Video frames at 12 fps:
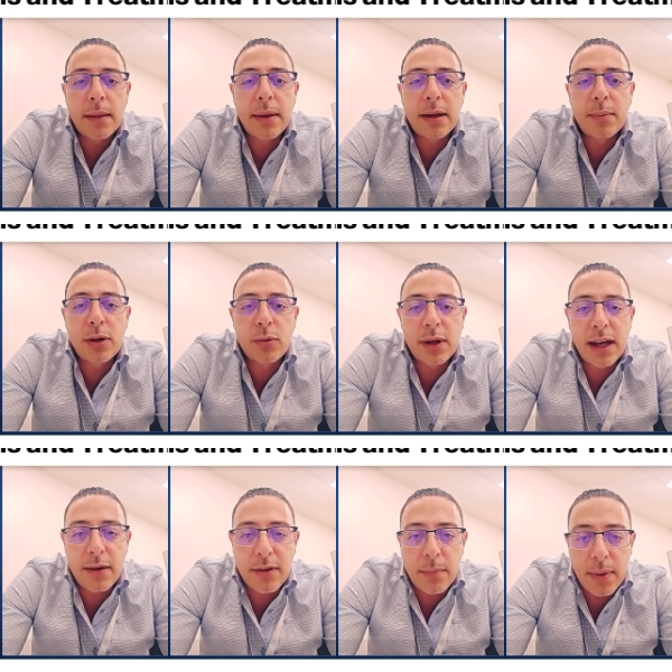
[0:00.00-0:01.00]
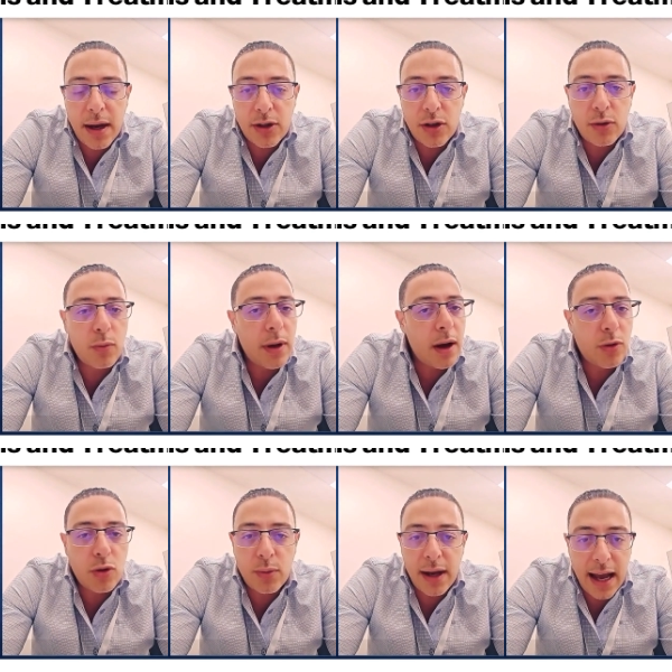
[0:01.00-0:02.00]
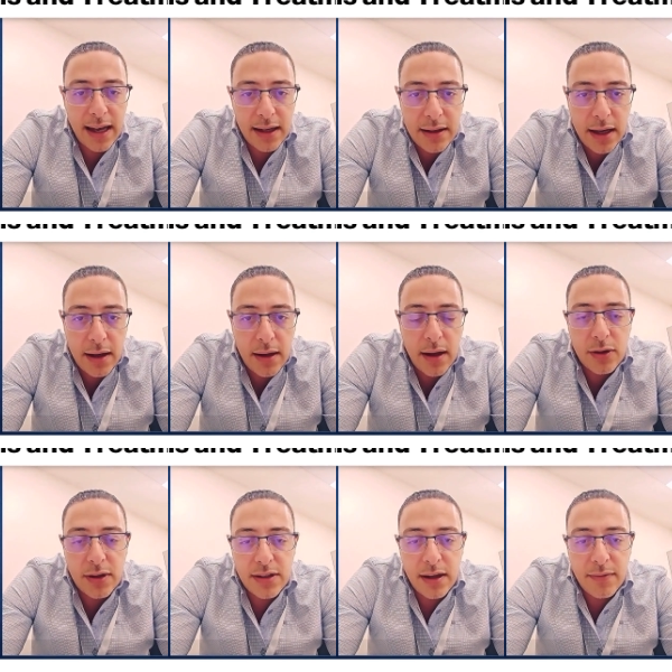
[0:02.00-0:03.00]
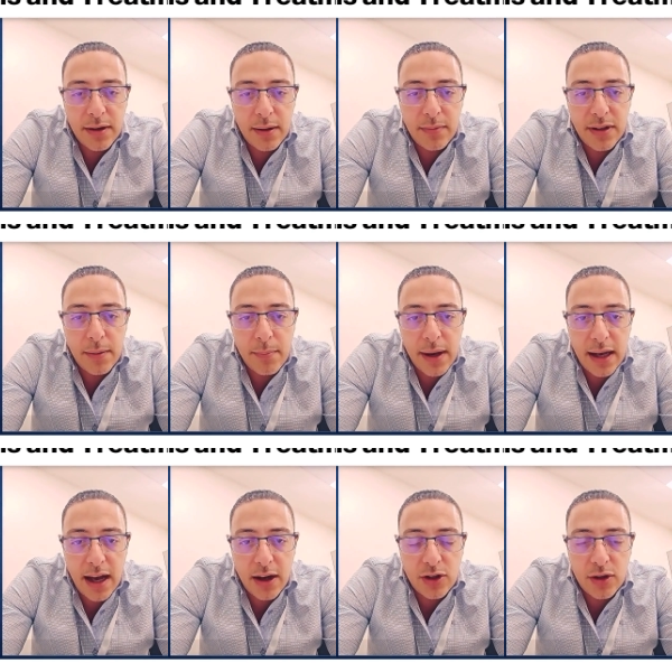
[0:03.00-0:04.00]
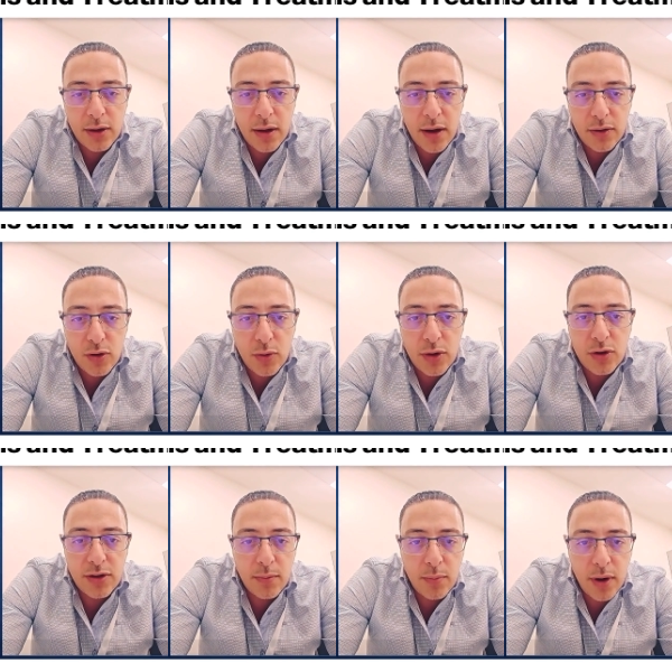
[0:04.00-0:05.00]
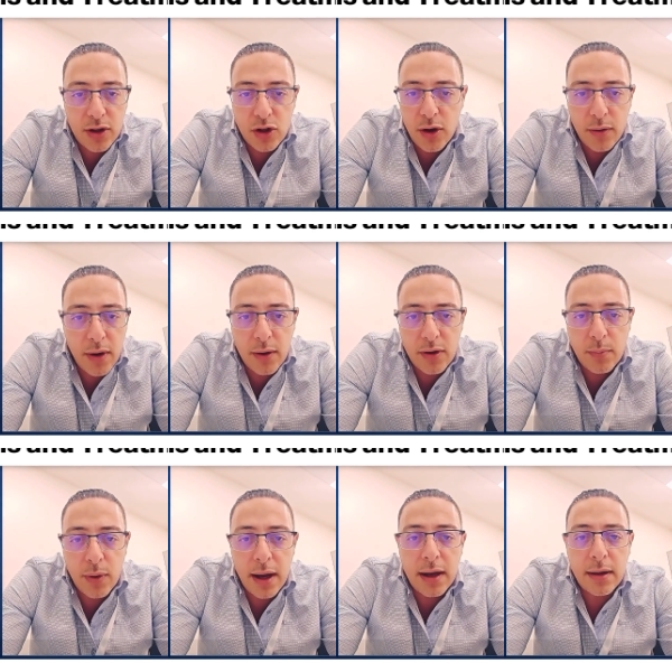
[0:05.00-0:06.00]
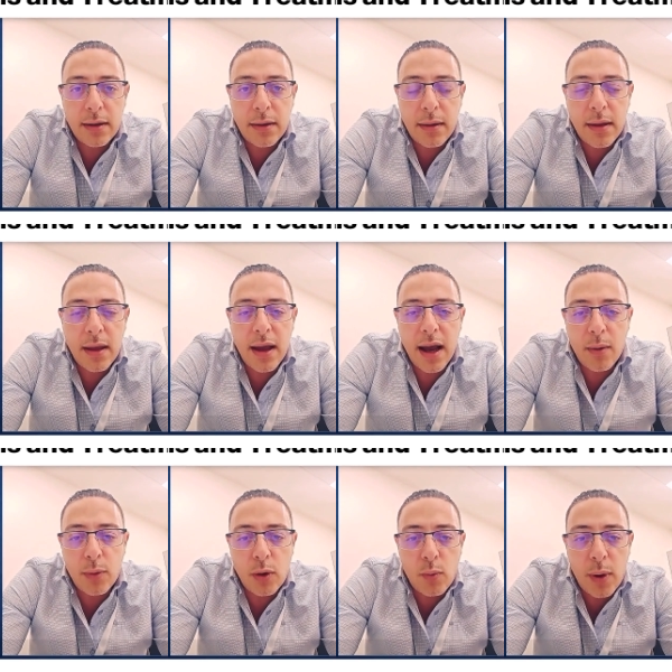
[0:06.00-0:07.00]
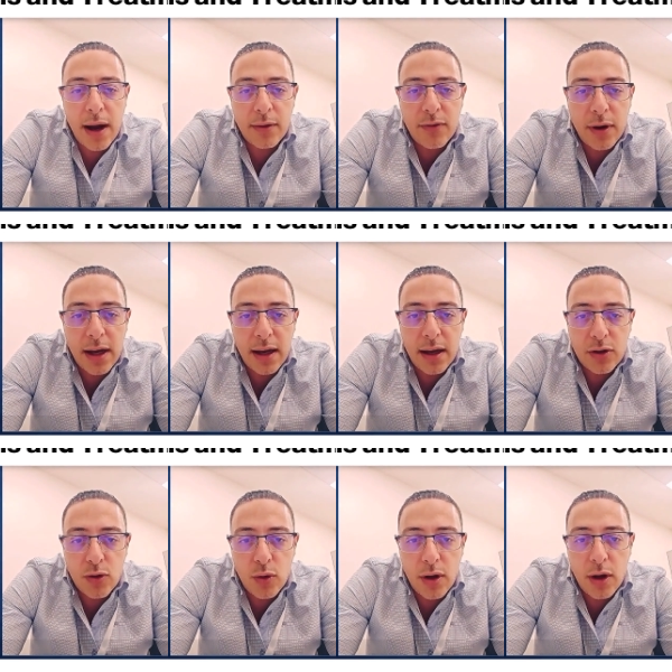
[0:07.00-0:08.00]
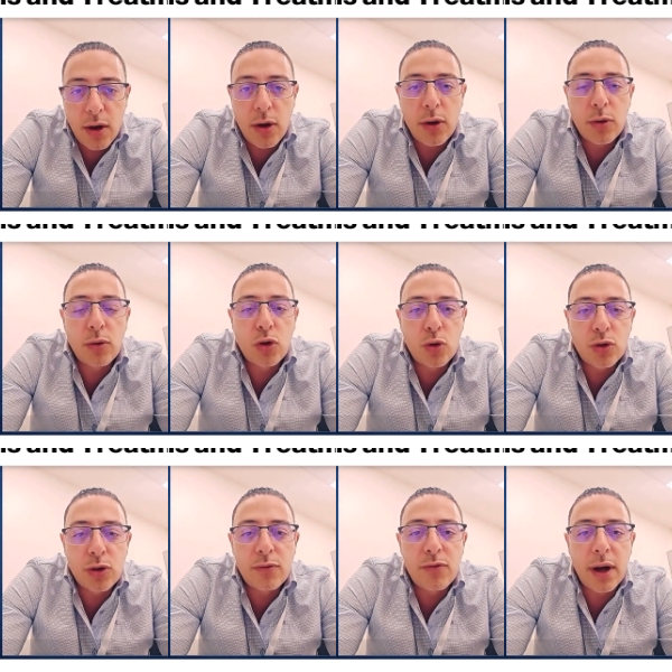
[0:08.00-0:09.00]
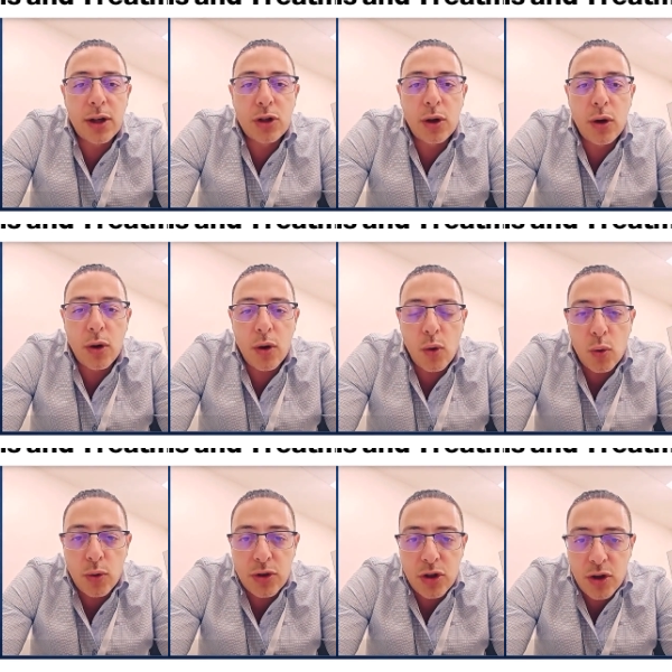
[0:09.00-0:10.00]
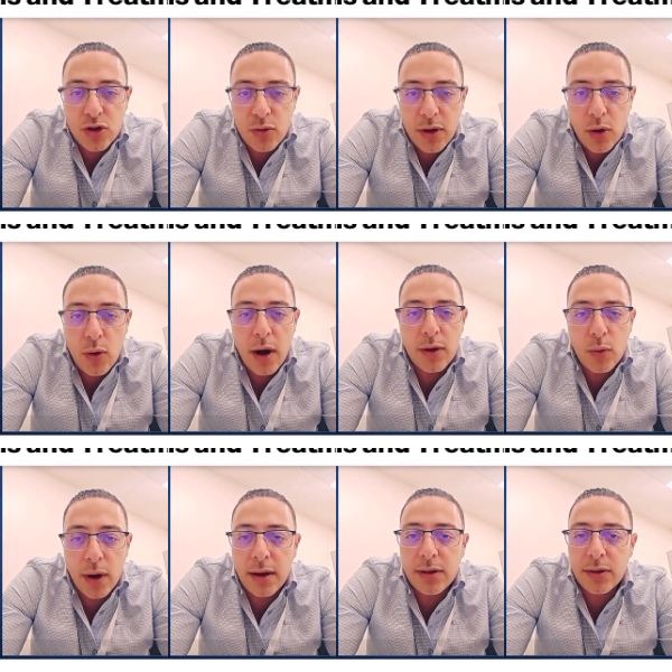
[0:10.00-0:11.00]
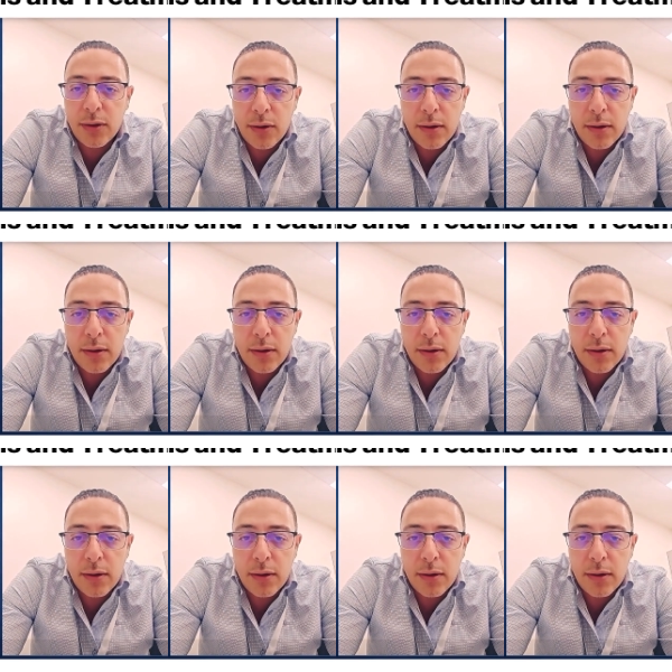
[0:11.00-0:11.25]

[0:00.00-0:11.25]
This means we leave the patient without doing anything, just giving them some medication to reduce the pressure around the brain, and we wait for healing to occur due to the fracture or surgery or otherwise.